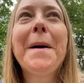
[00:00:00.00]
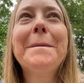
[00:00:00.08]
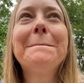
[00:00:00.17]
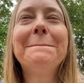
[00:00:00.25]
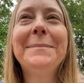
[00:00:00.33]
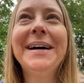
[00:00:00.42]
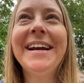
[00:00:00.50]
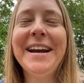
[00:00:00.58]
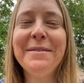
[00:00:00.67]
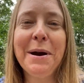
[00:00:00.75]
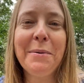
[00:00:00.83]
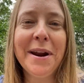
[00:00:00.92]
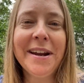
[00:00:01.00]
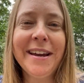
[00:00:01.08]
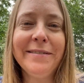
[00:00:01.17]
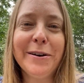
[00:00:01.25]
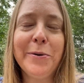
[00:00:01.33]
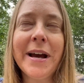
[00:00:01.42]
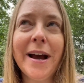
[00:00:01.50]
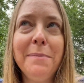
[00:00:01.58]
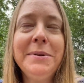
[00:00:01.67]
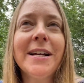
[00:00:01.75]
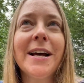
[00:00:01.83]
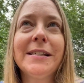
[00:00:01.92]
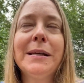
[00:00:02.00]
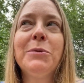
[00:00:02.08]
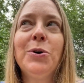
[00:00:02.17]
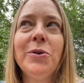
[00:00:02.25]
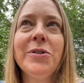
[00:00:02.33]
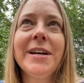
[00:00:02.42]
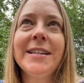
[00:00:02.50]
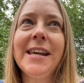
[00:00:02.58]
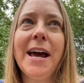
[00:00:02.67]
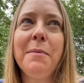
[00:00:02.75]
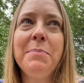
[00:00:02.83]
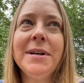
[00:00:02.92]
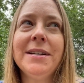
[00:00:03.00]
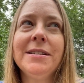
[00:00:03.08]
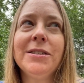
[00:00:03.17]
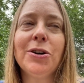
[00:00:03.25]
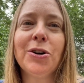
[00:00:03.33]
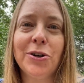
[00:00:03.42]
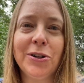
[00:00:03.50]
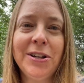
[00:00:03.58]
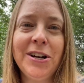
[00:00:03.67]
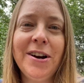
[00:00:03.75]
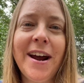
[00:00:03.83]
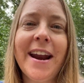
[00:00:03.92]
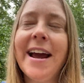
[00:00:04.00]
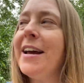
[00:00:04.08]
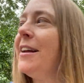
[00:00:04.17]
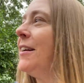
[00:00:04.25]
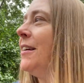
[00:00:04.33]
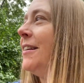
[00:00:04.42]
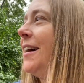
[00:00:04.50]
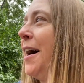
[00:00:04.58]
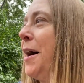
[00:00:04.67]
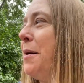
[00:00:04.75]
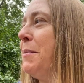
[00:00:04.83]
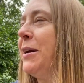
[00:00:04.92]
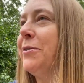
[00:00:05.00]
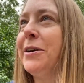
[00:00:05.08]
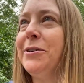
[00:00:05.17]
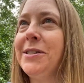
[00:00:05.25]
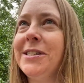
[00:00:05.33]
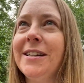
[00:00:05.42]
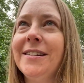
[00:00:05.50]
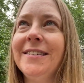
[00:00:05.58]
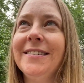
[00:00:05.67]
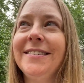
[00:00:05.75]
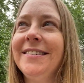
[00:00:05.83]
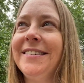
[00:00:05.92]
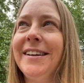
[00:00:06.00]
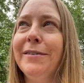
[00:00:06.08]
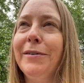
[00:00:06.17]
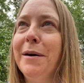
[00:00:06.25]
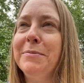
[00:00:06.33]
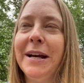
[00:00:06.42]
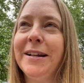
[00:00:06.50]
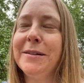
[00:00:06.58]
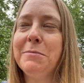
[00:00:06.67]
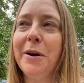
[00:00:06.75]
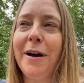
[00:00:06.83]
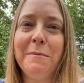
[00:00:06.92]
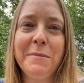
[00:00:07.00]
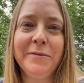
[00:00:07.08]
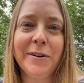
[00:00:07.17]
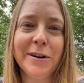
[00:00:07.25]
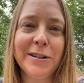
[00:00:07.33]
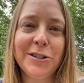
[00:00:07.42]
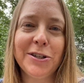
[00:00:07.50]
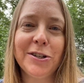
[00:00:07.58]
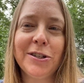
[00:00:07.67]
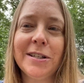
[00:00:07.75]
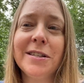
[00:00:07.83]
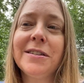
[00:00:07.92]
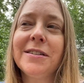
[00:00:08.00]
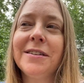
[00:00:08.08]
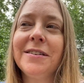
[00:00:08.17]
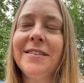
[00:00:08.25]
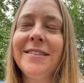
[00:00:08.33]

But anyway, I want to give a quick update because some cool things happened earlier, and I know I used to give updates about all my various churches